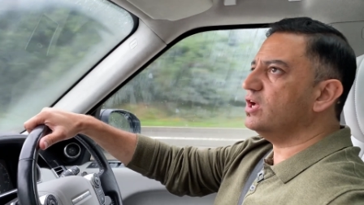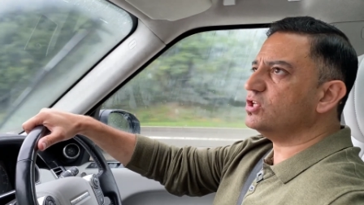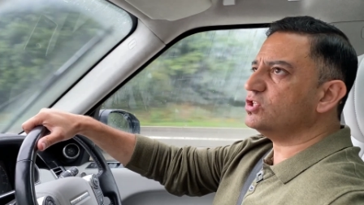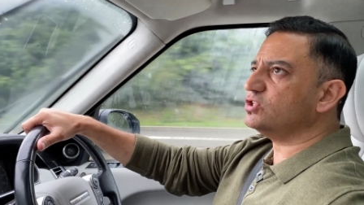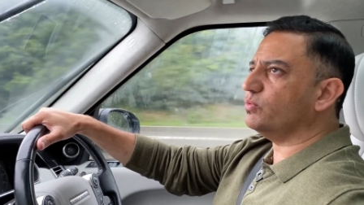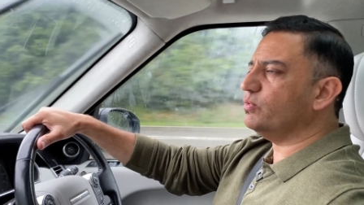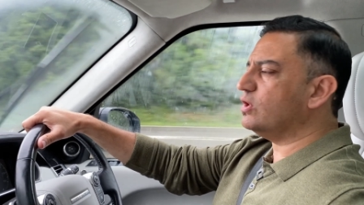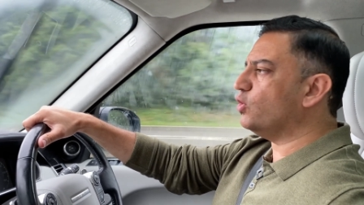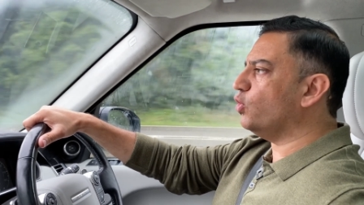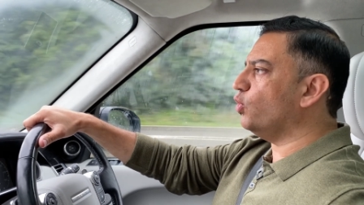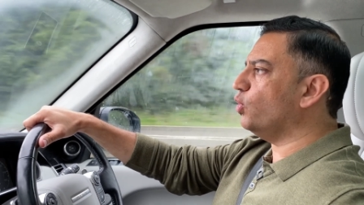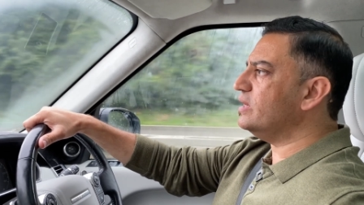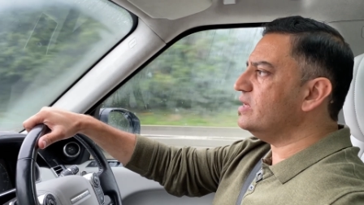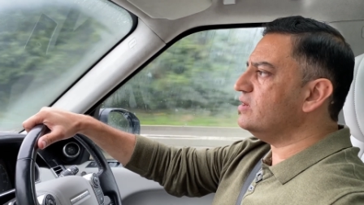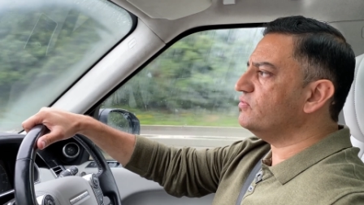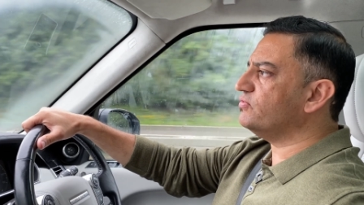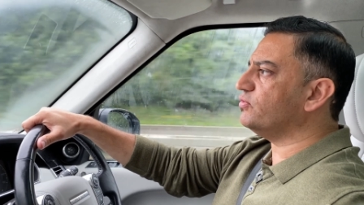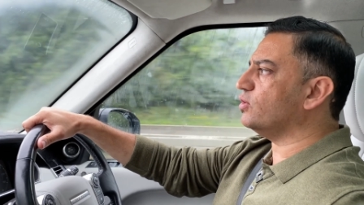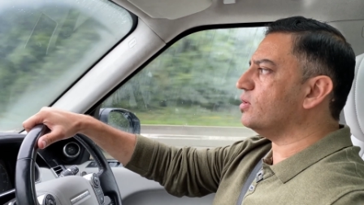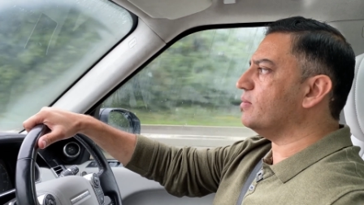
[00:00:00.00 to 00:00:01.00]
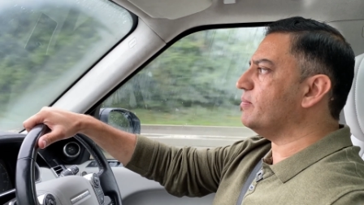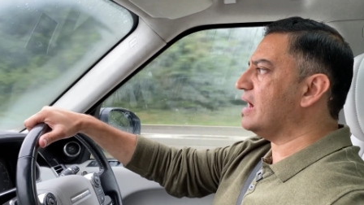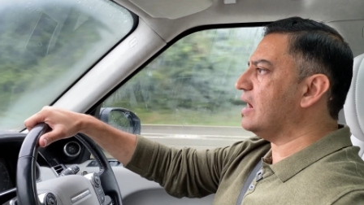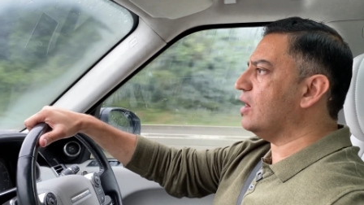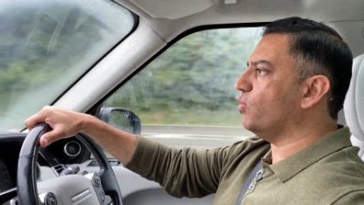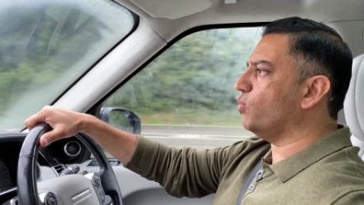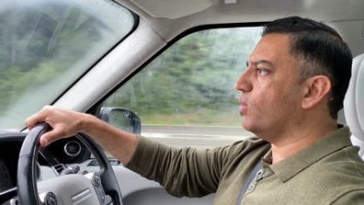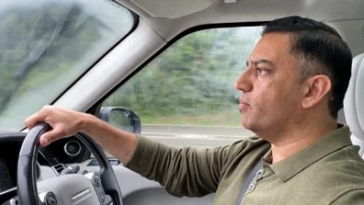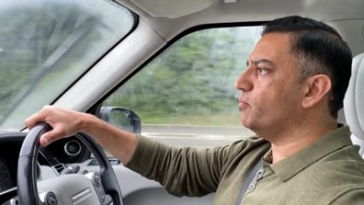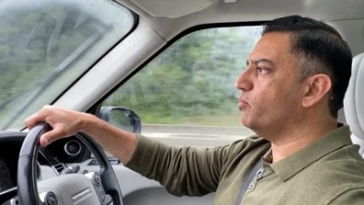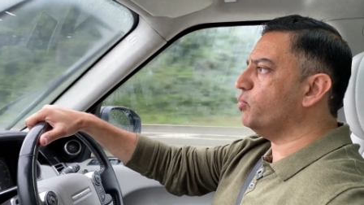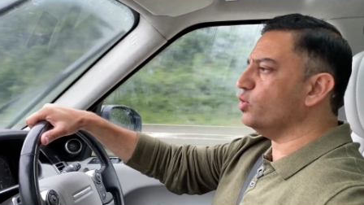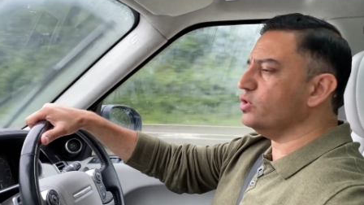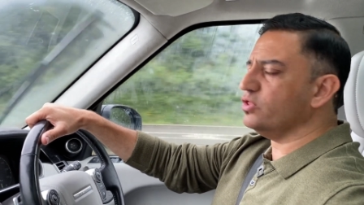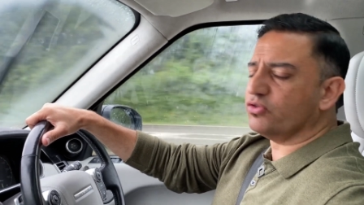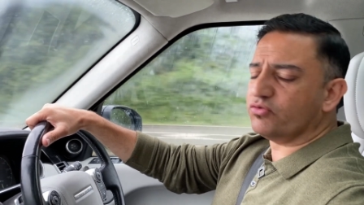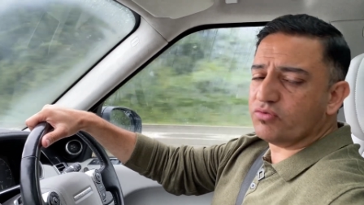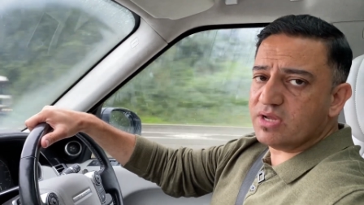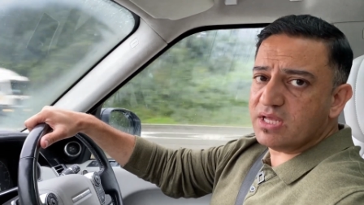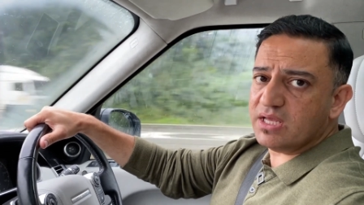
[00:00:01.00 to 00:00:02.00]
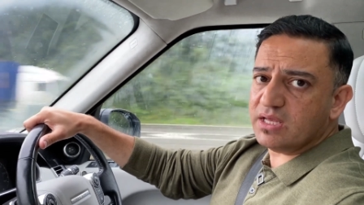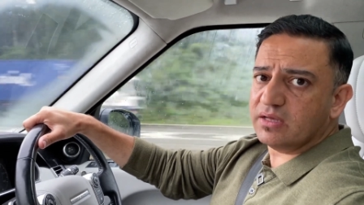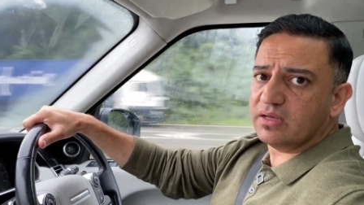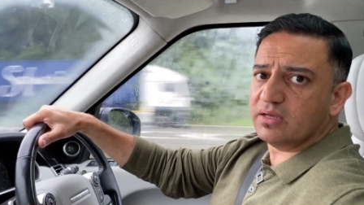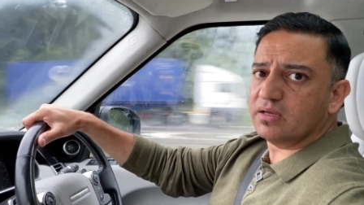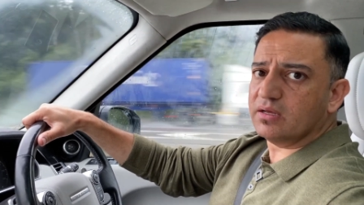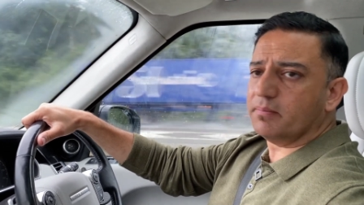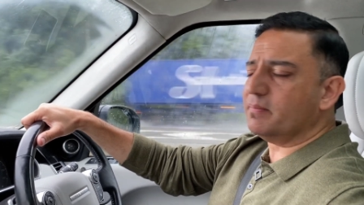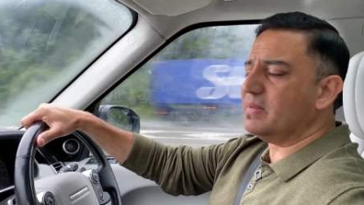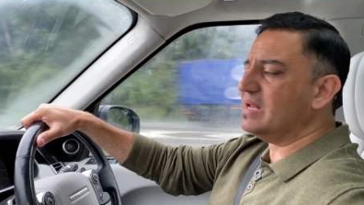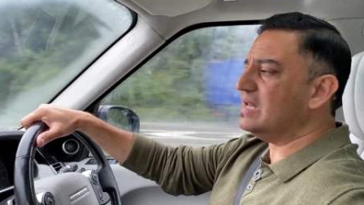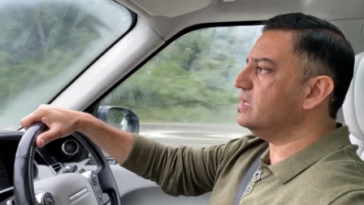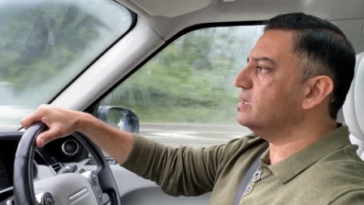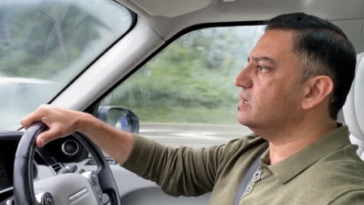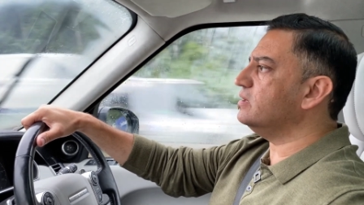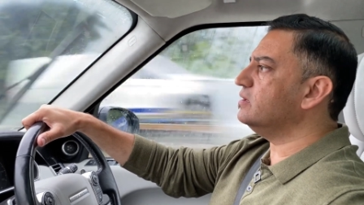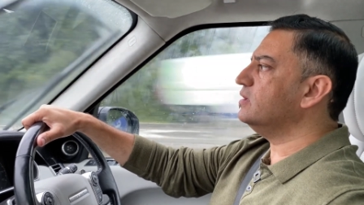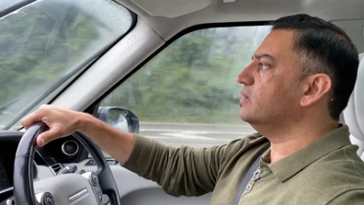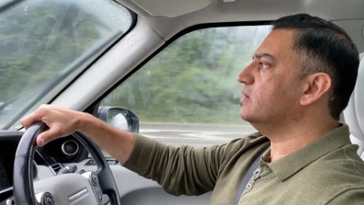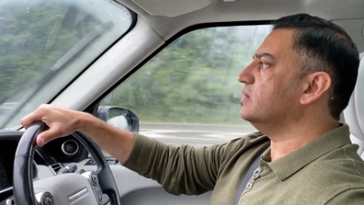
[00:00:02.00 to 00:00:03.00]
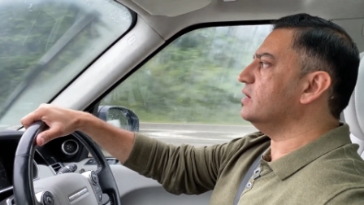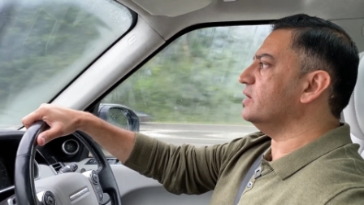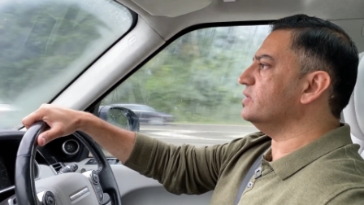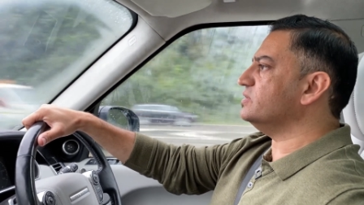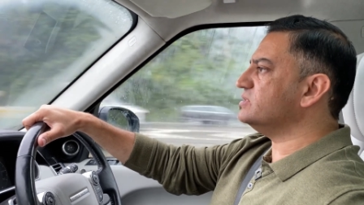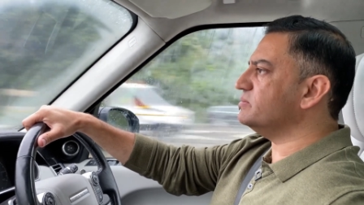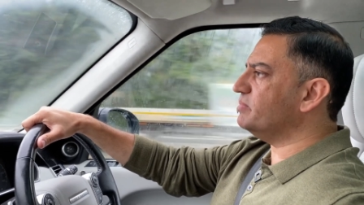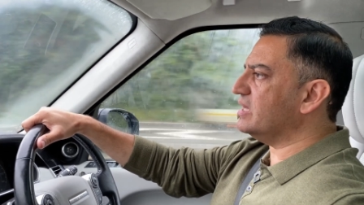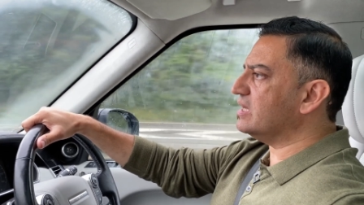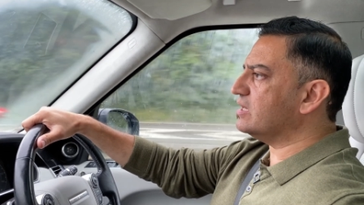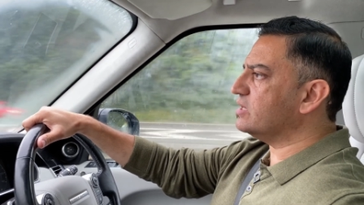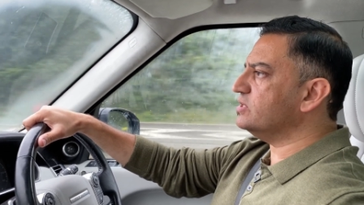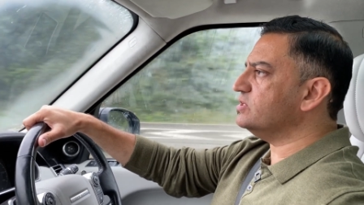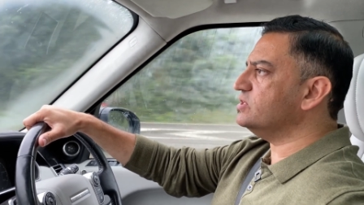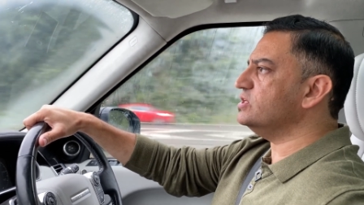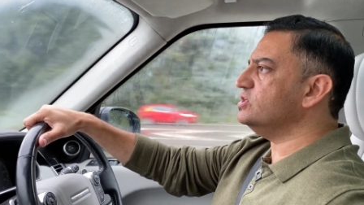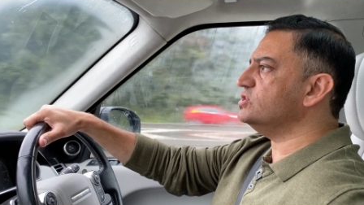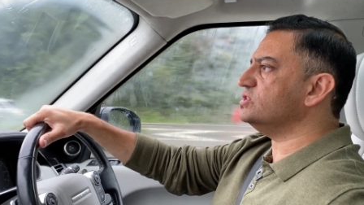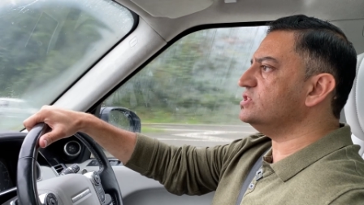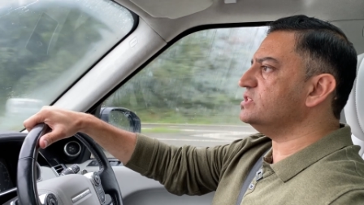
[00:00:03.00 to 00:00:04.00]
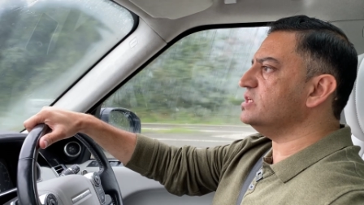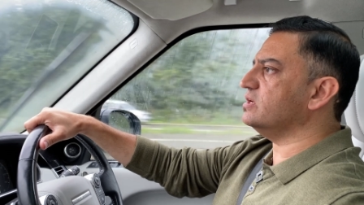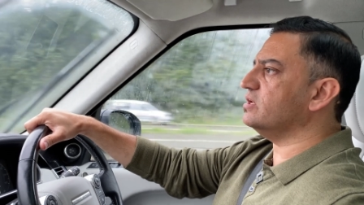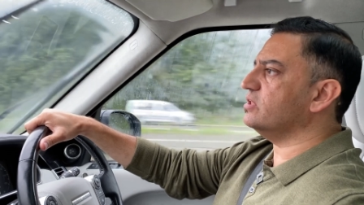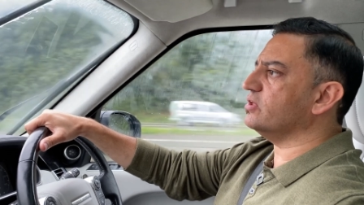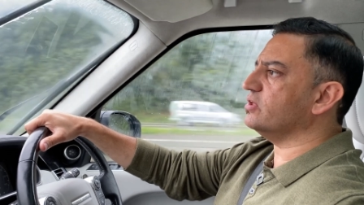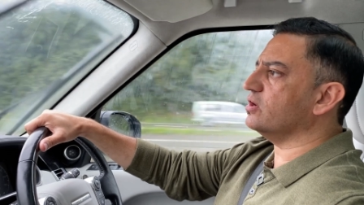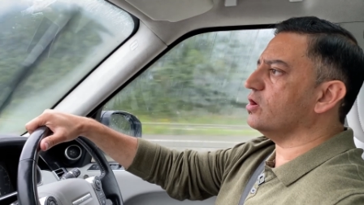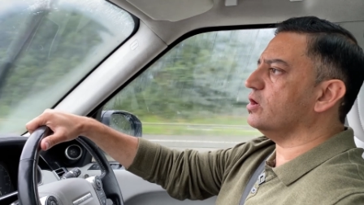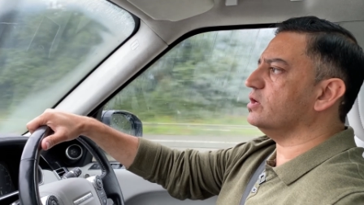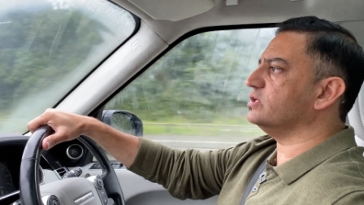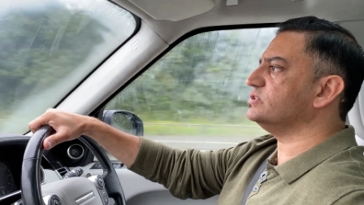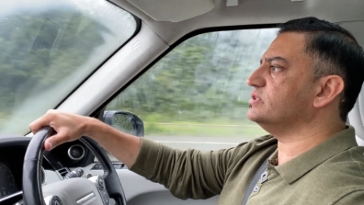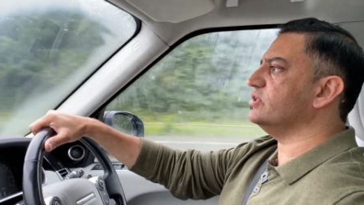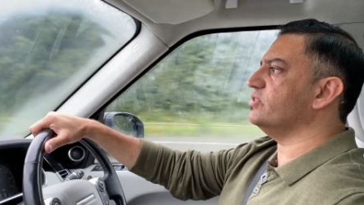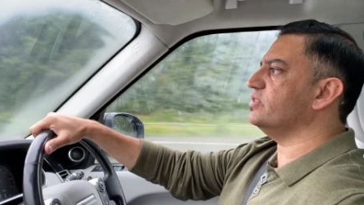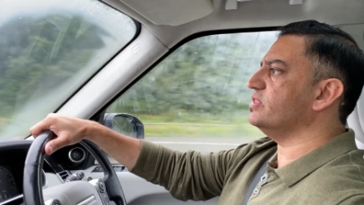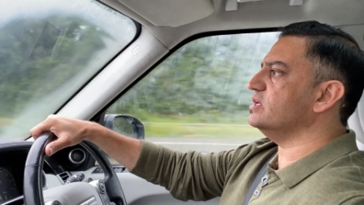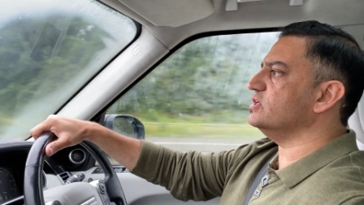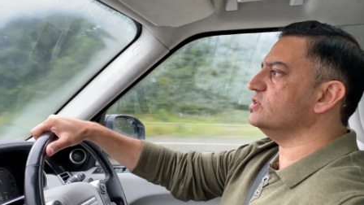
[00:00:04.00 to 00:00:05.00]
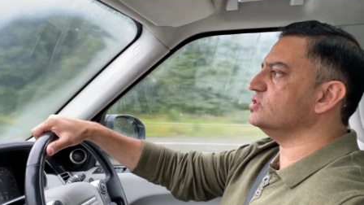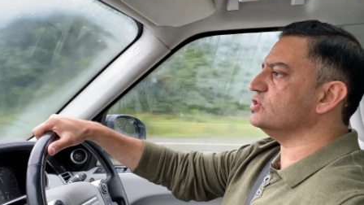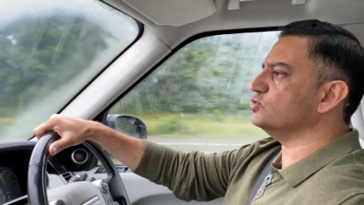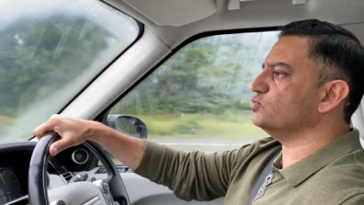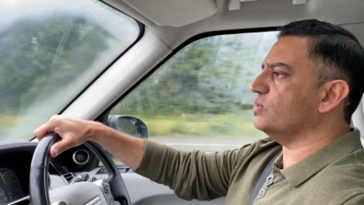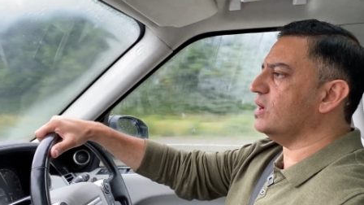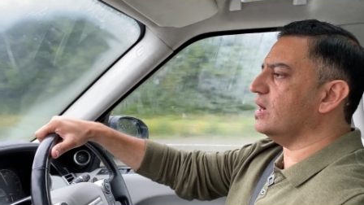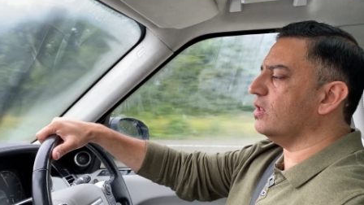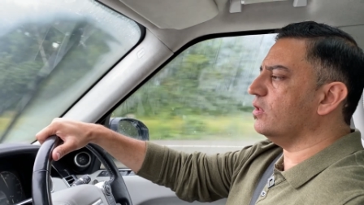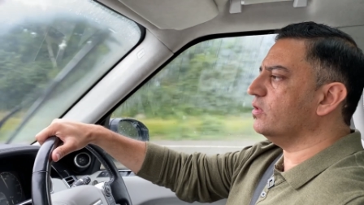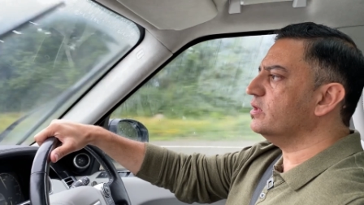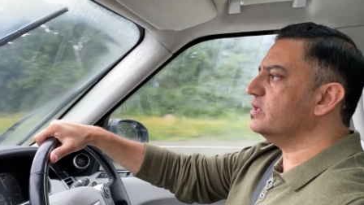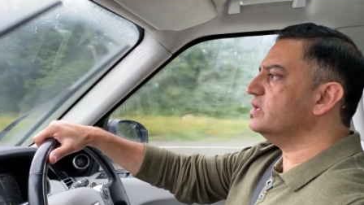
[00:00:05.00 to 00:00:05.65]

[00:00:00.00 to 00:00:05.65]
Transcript: So we're all in for about one point three million. Uh, there's a bit of contingency and other costs and things as well.